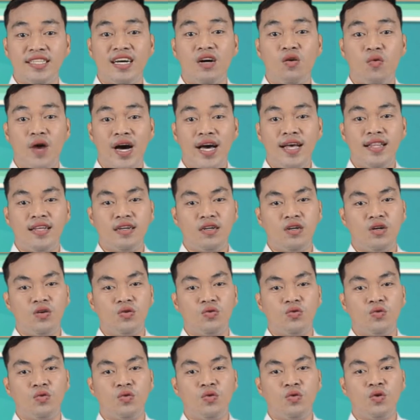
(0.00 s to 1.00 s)
a while ago?
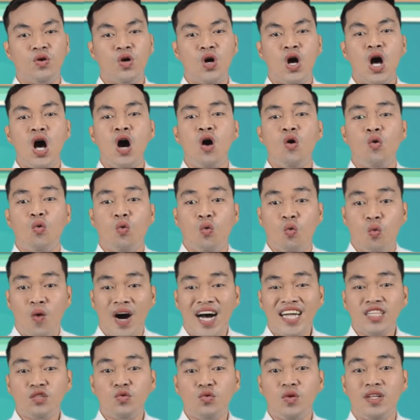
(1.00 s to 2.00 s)

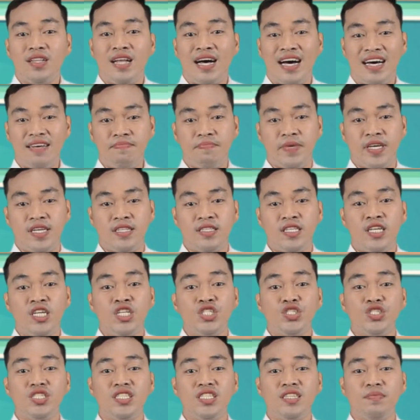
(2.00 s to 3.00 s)
What will happen
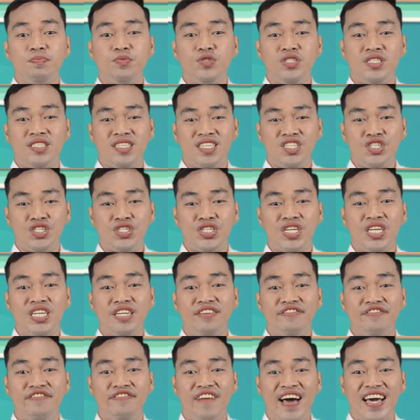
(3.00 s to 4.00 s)
to the position
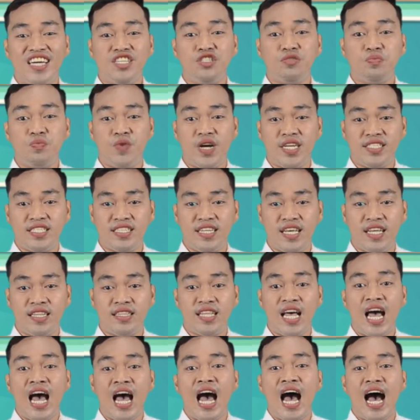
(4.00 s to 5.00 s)
of Vice President
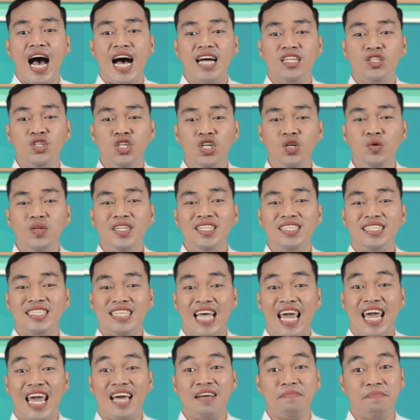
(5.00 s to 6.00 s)
and who will
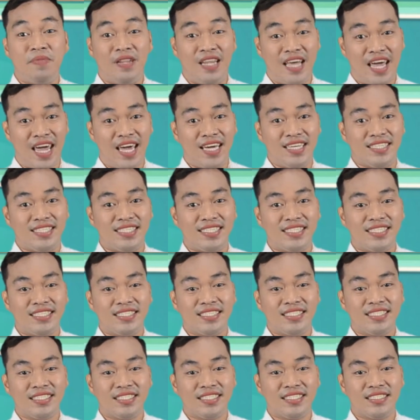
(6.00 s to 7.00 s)
take place?
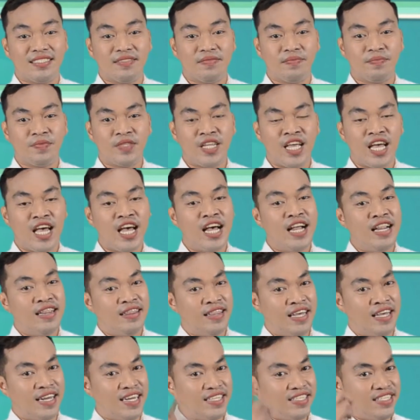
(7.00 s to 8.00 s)

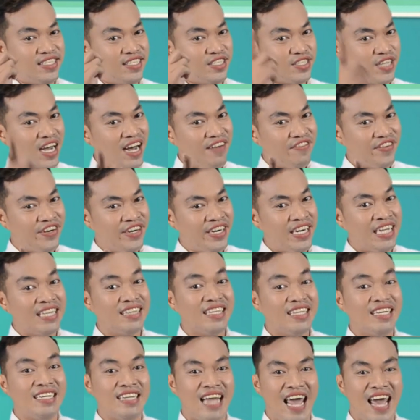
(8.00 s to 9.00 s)
Let us discover in
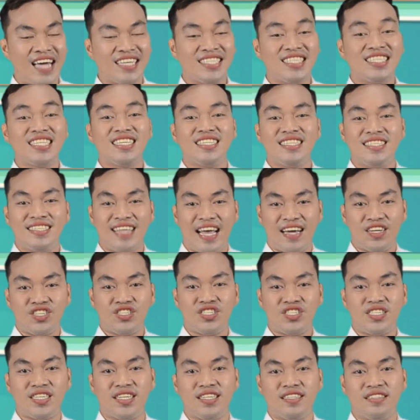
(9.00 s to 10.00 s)
the next
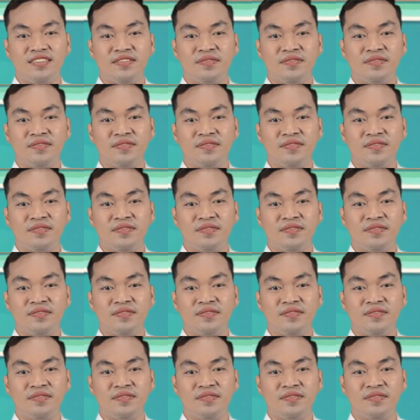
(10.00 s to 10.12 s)
section.